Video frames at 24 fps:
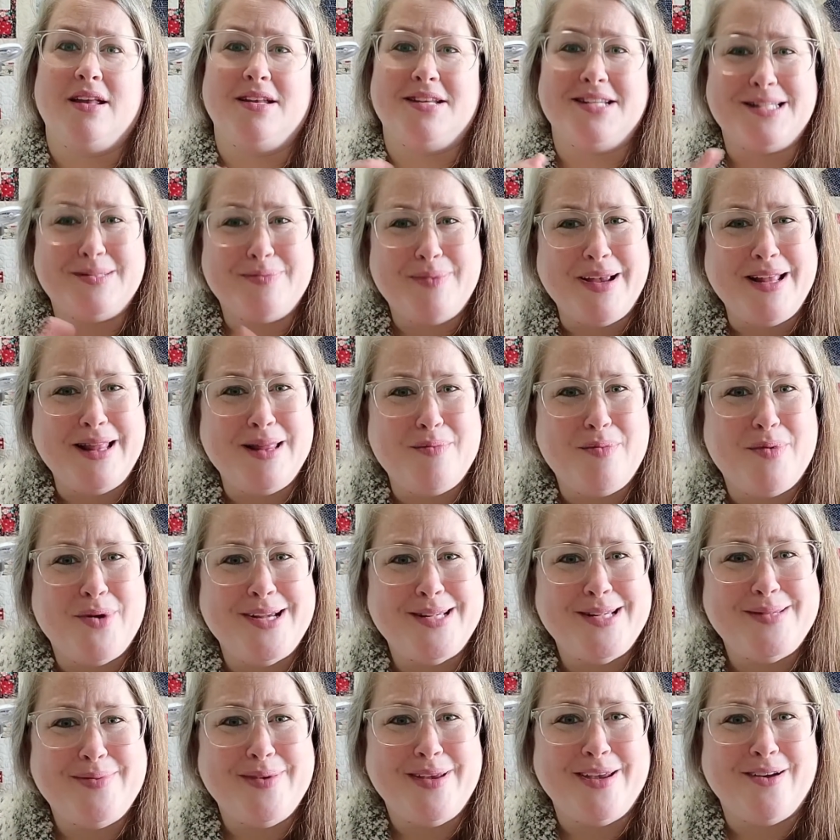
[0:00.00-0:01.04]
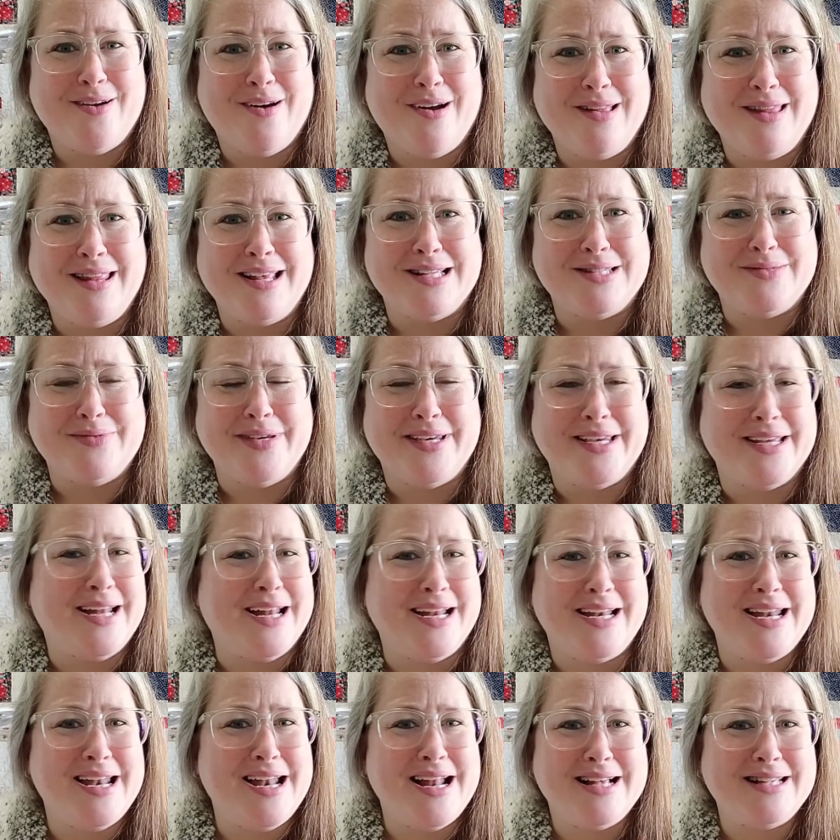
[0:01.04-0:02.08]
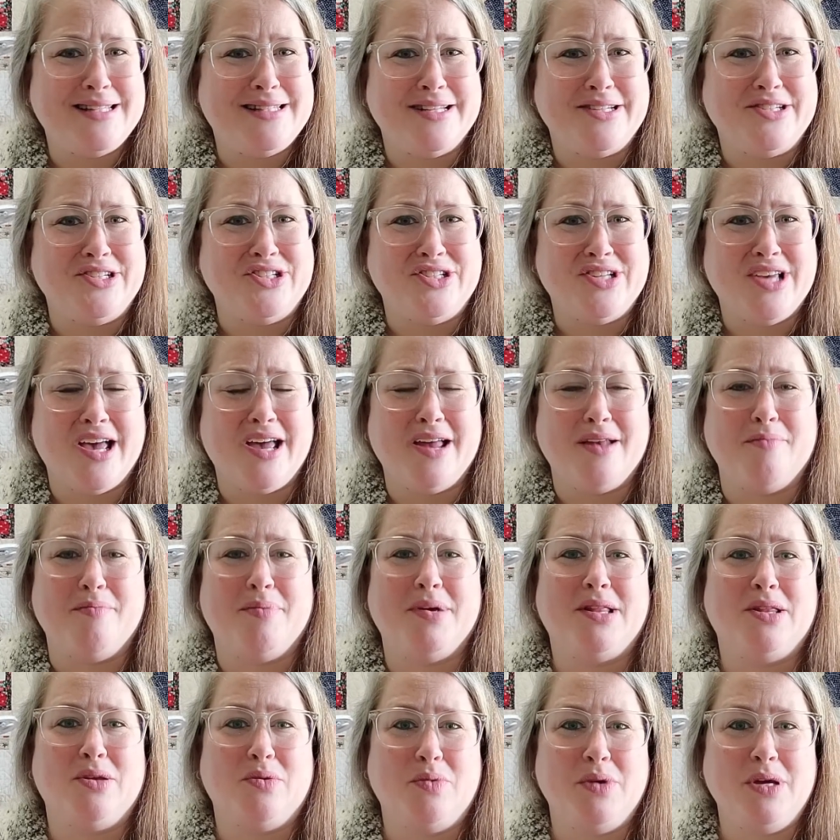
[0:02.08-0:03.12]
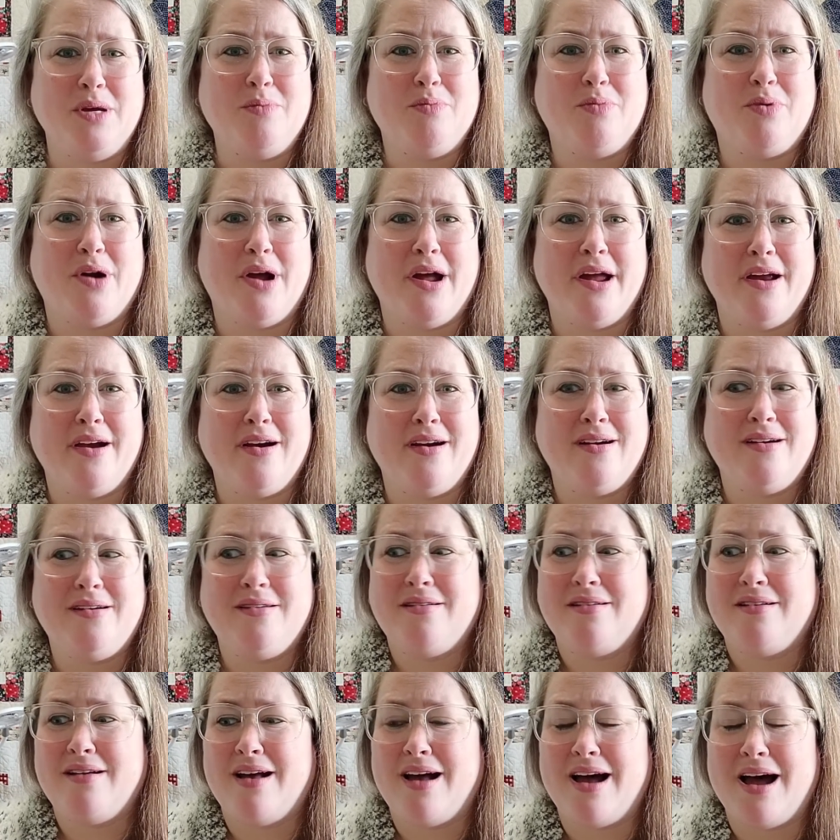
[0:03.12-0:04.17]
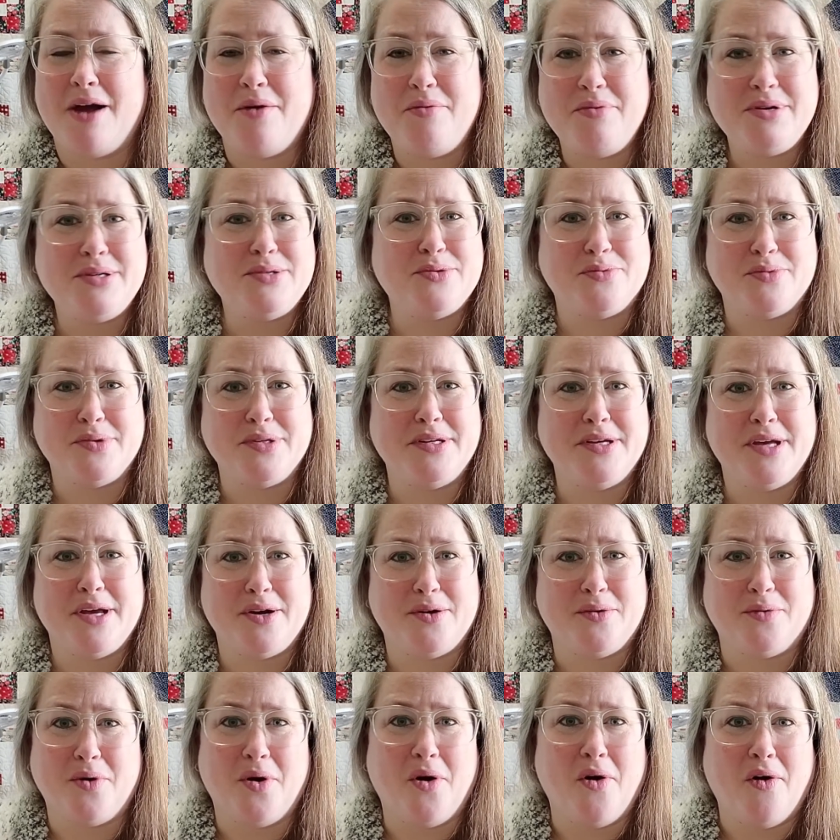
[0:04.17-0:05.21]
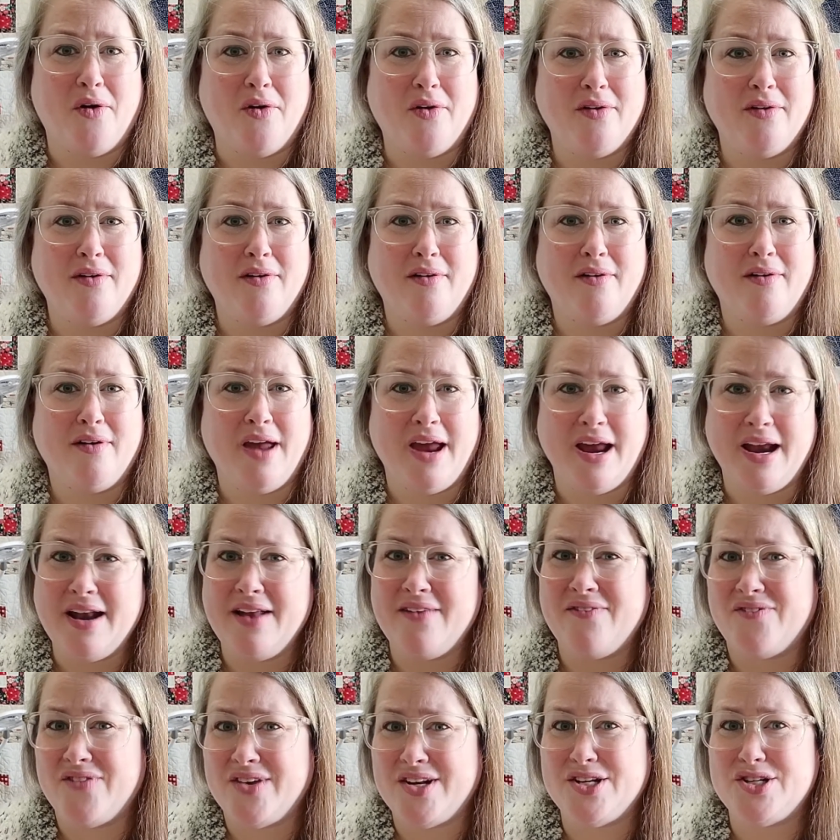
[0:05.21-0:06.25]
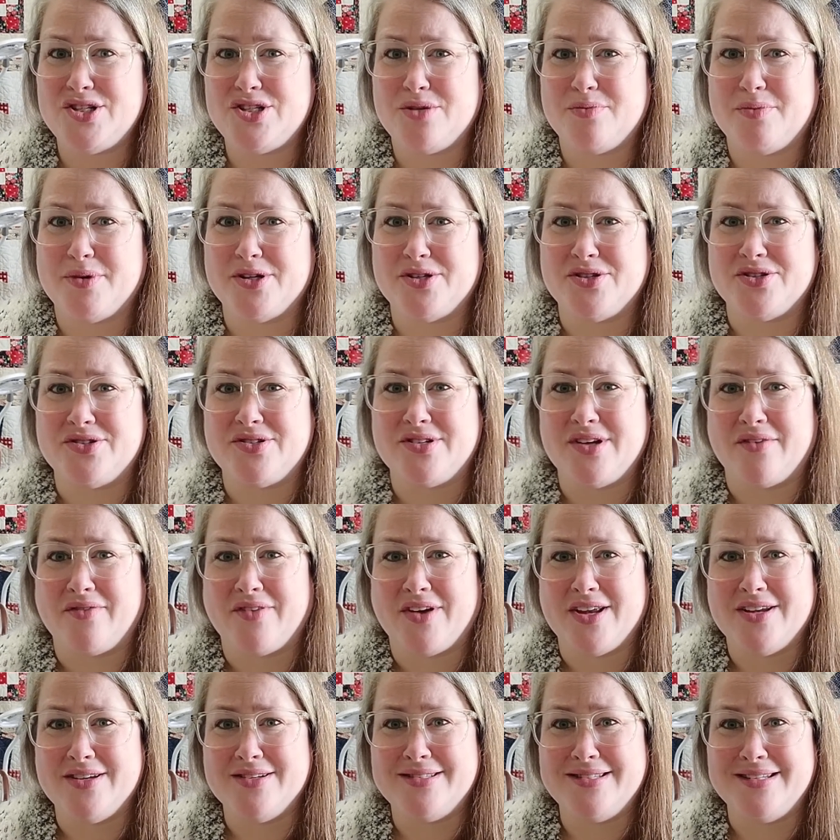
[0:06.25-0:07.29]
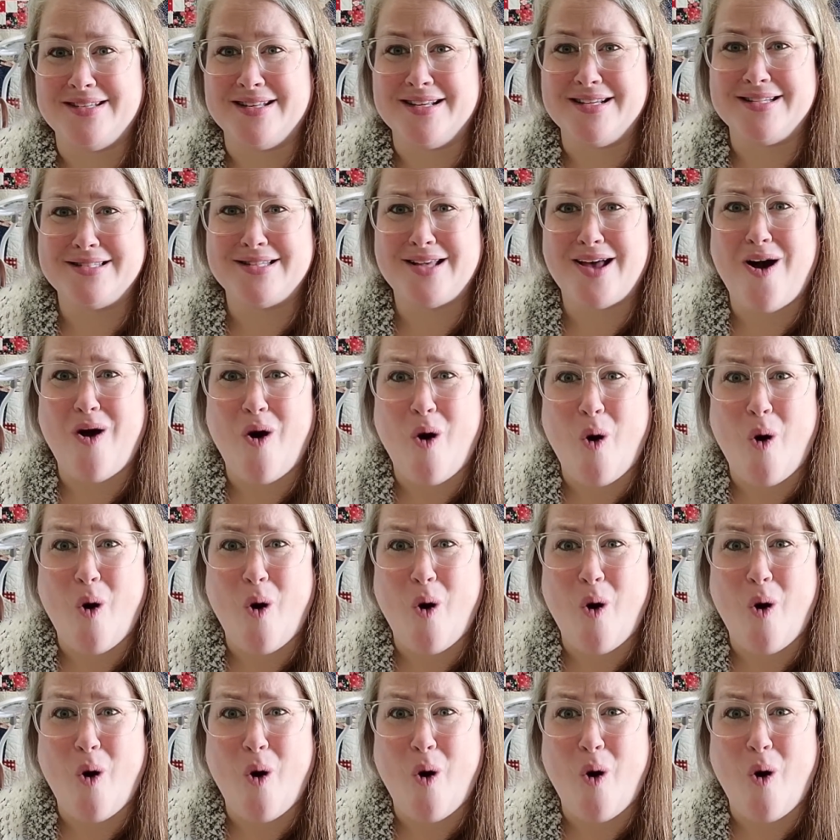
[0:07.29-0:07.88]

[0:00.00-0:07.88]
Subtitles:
Despite the boys being gone last weekend, I did not stitch a ton. But the week prior, I was really on a roll. And I finished a bunch of stuff. Can you see this?